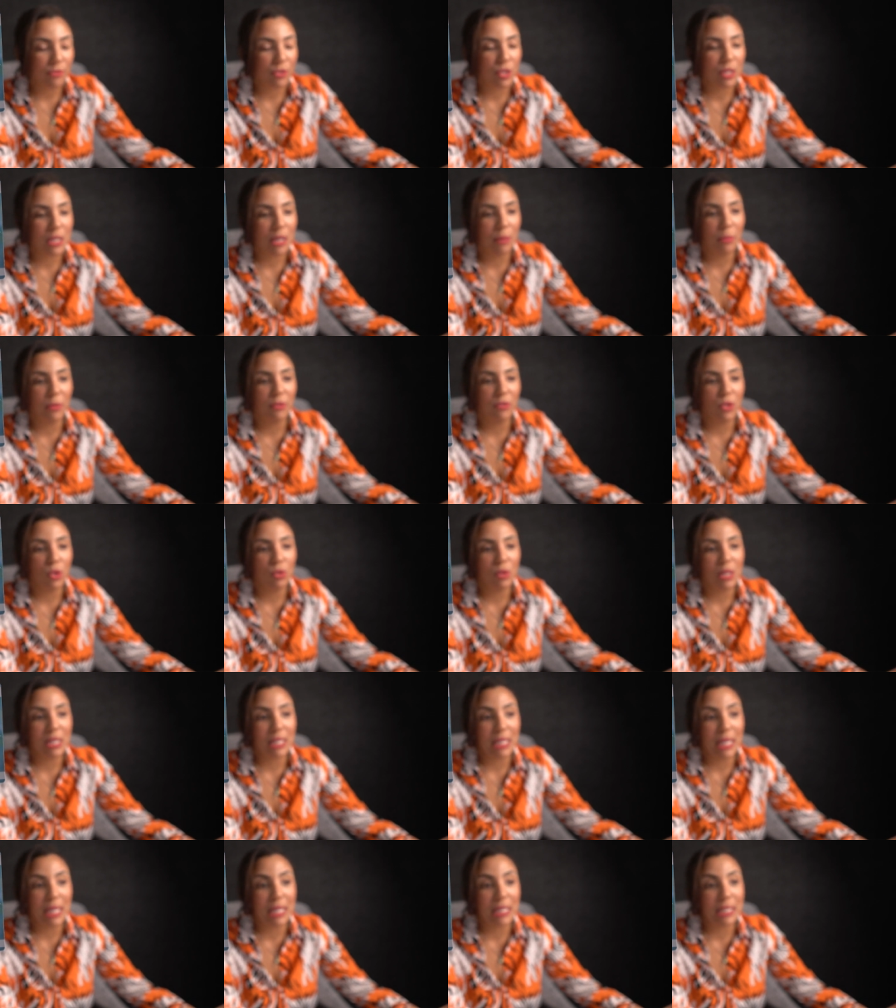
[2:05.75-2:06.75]
For some of you,
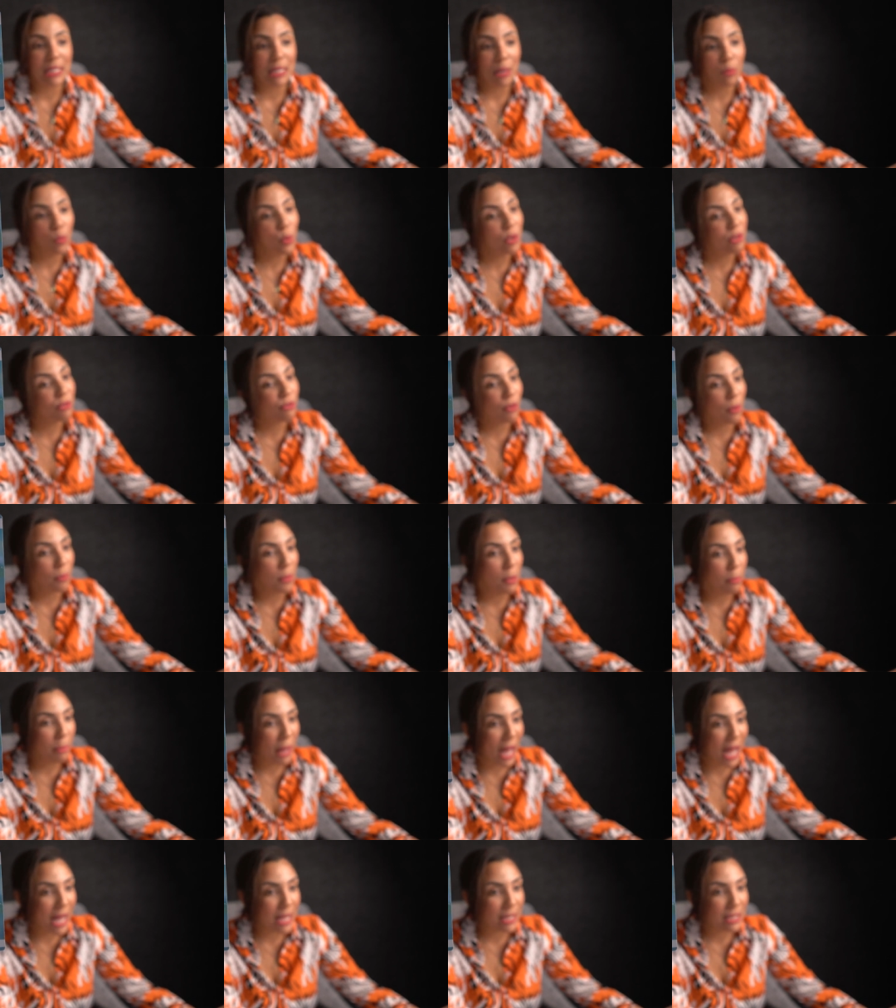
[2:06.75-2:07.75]
this is someone from the
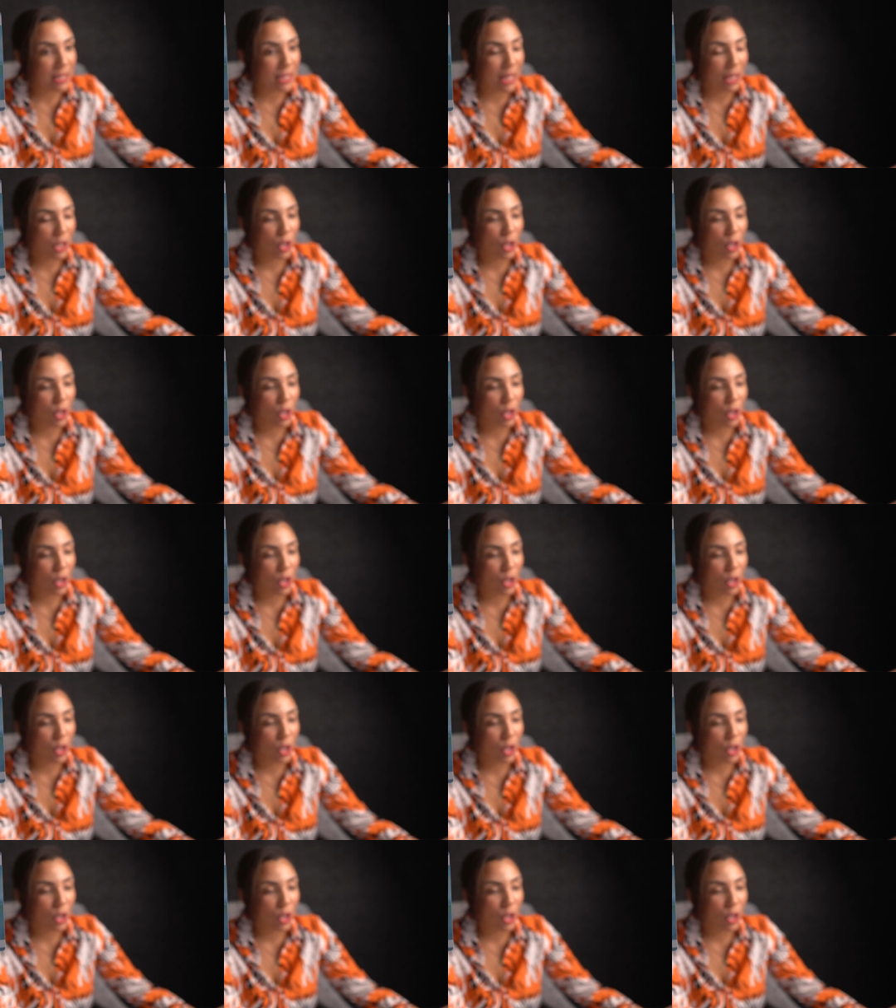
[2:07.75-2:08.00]
past